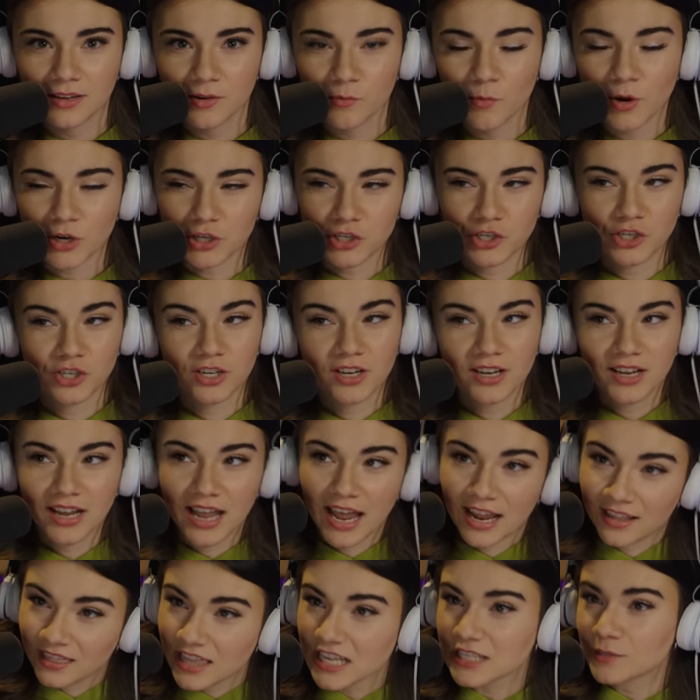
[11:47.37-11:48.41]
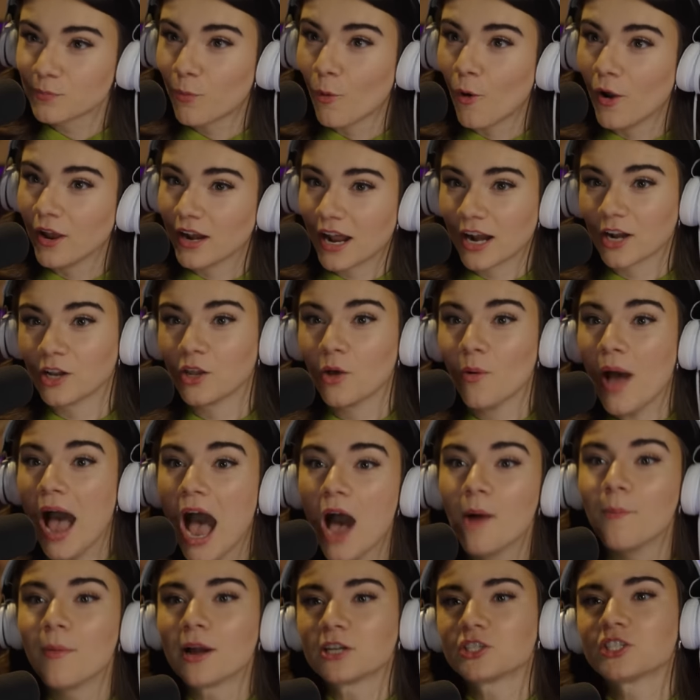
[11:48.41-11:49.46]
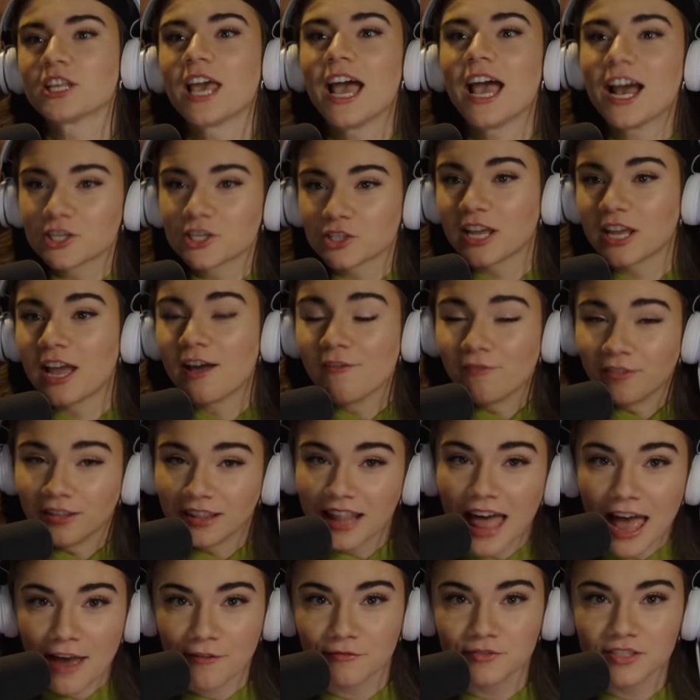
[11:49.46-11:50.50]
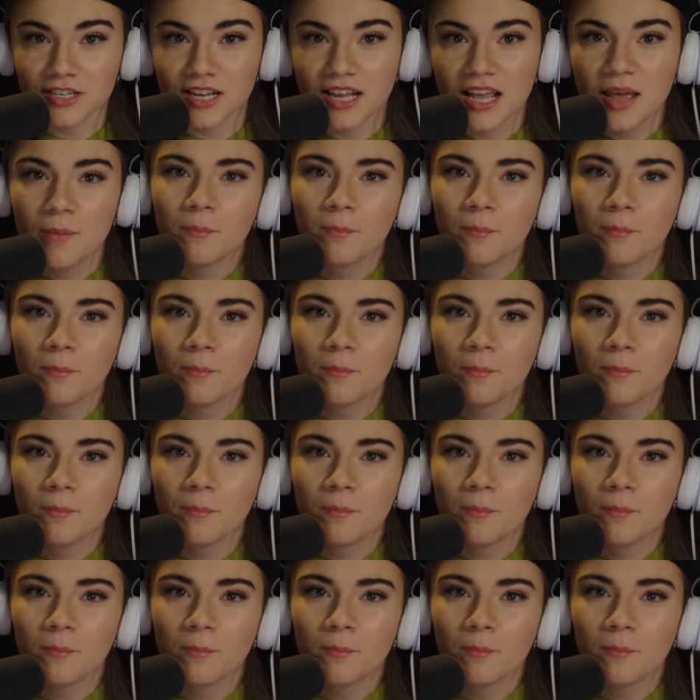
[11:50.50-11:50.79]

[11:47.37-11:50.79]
Which, at this point, I don't know how much they actually have left,